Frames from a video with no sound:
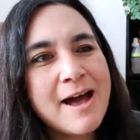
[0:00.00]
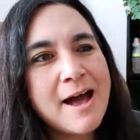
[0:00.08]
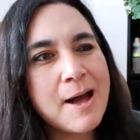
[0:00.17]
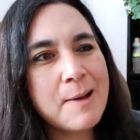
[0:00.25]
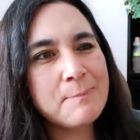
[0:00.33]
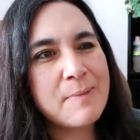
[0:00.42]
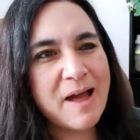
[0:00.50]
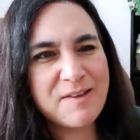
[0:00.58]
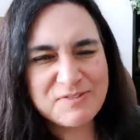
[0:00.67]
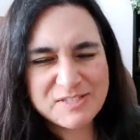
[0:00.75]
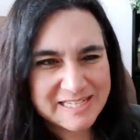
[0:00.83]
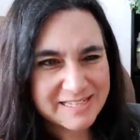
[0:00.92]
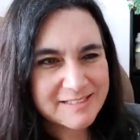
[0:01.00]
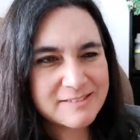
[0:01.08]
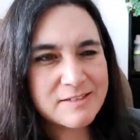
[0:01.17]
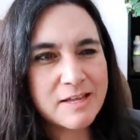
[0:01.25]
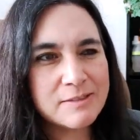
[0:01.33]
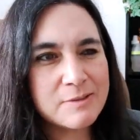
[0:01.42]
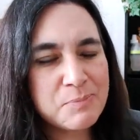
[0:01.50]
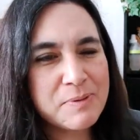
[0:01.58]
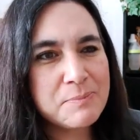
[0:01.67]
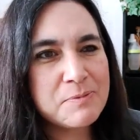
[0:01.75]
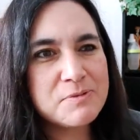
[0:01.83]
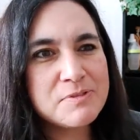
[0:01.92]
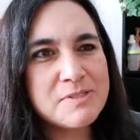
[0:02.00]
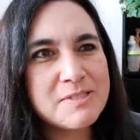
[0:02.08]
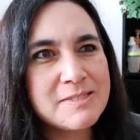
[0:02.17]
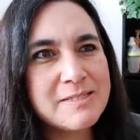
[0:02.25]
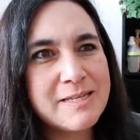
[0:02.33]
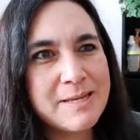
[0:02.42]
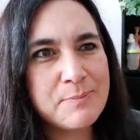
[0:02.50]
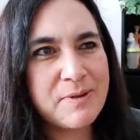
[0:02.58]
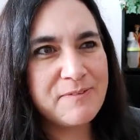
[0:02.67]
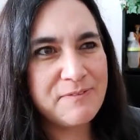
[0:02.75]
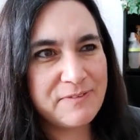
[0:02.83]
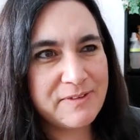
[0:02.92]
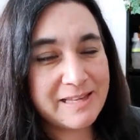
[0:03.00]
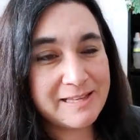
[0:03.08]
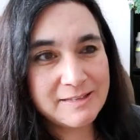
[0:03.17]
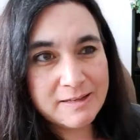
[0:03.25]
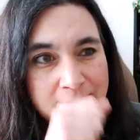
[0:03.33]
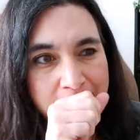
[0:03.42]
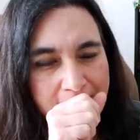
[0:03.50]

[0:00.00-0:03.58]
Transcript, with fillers: Um, I've seen a lot of people's in my feed